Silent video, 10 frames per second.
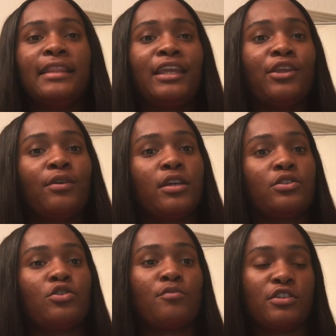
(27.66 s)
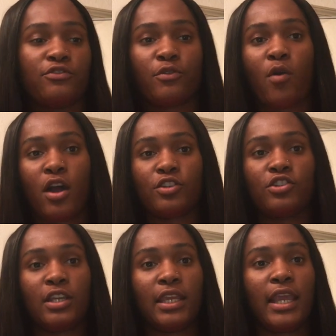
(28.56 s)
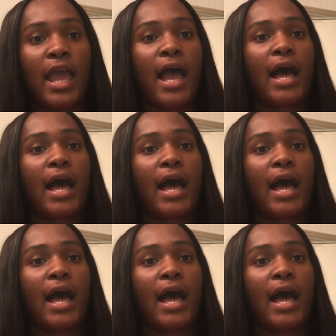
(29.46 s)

Thank you guys so much for watching.